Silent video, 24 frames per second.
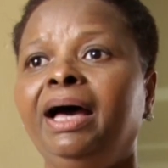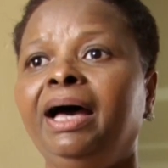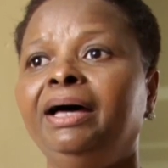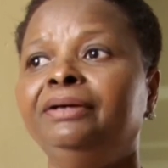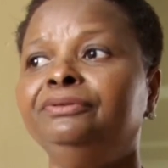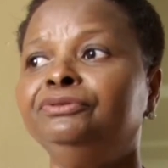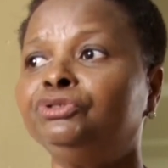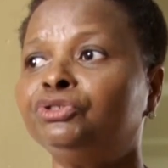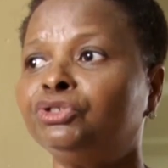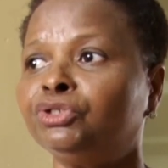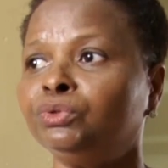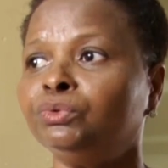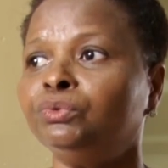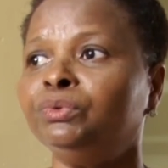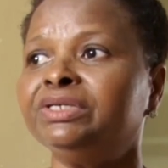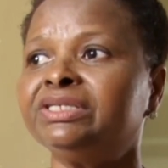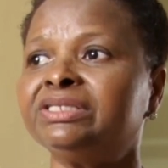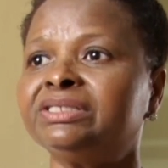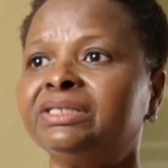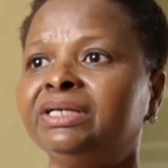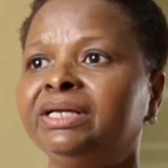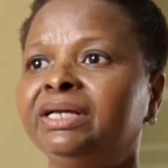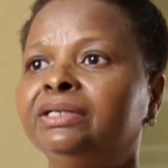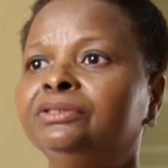And 2
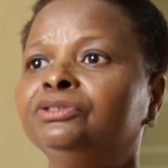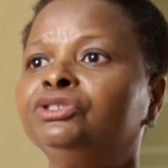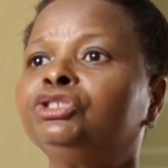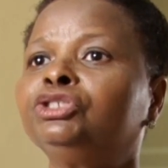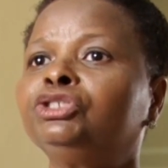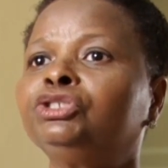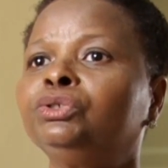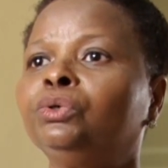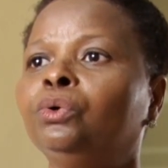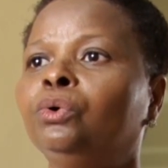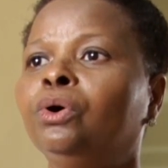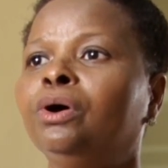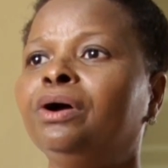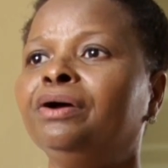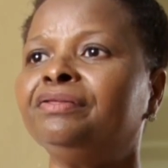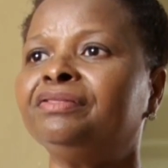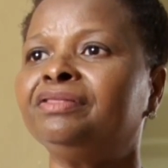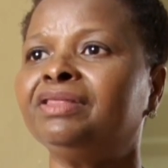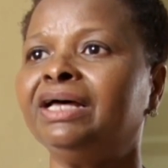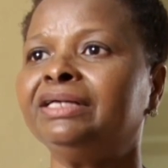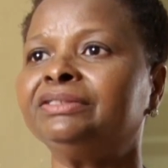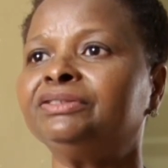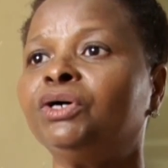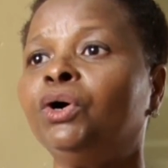is to ensure
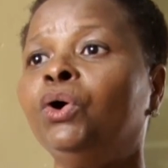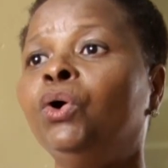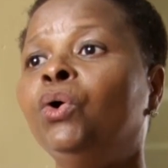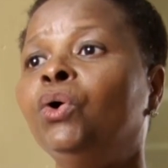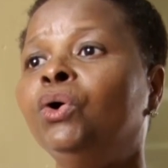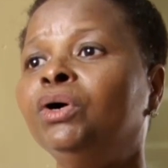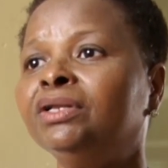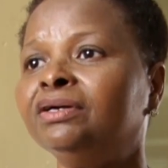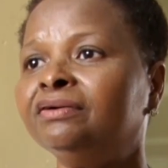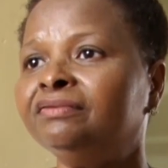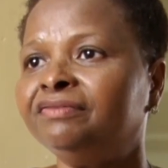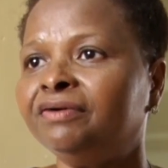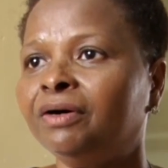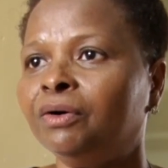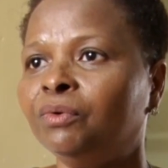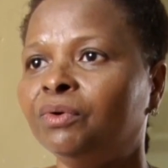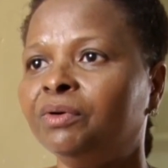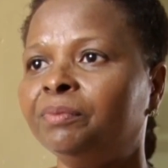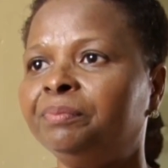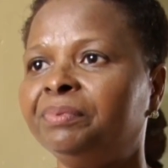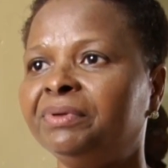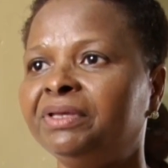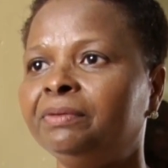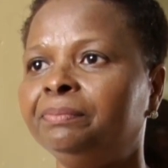that all of
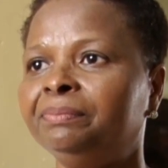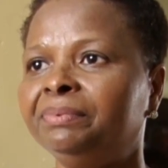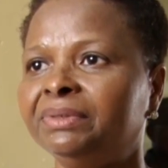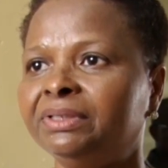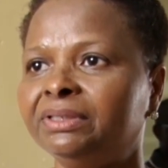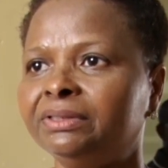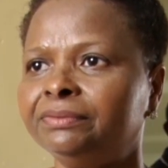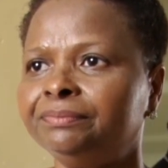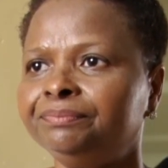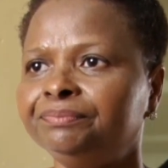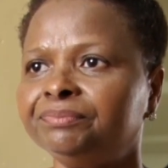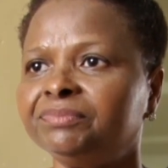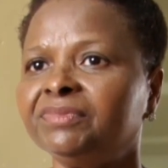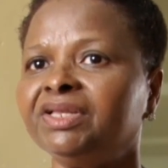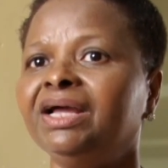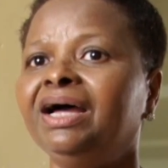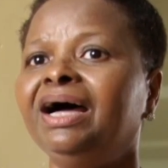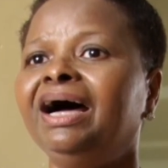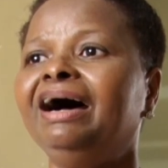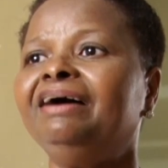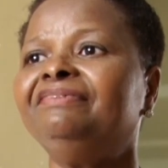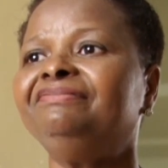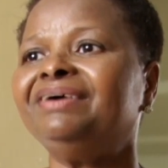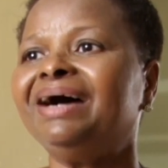our people
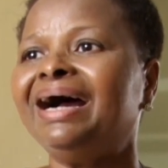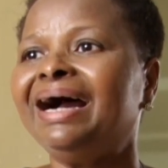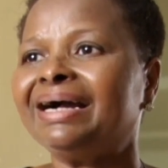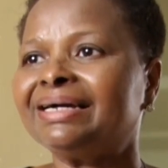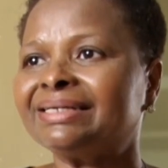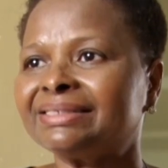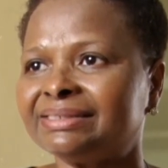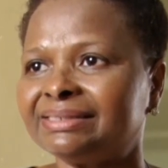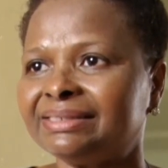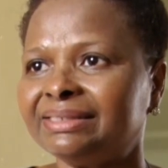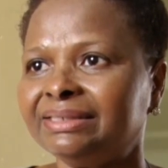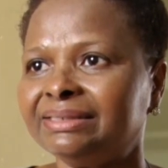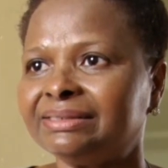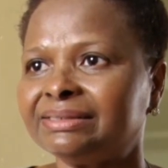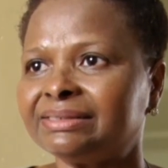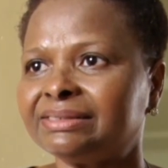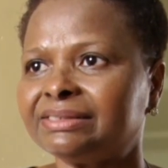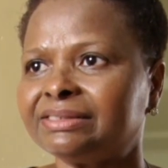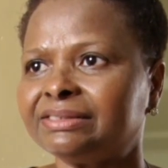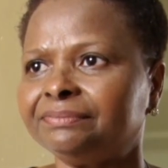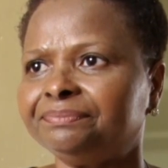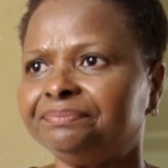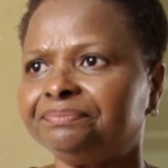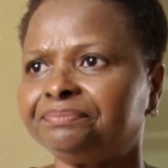have
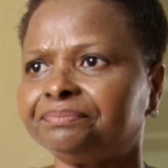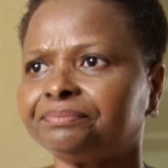access.